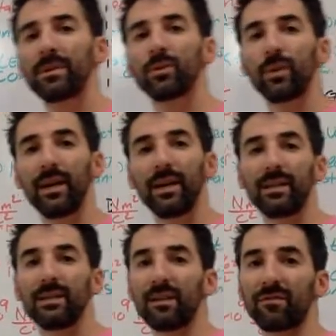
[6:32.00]

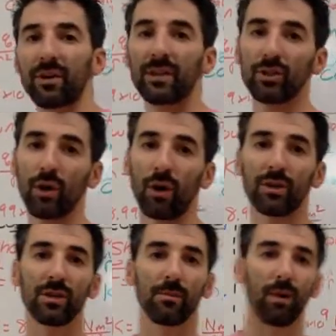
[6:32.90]
between different
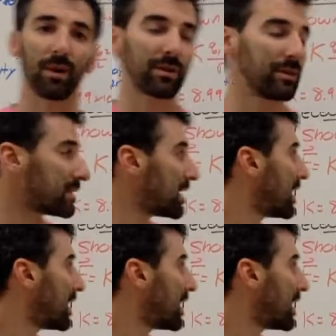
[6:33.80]
charged particles.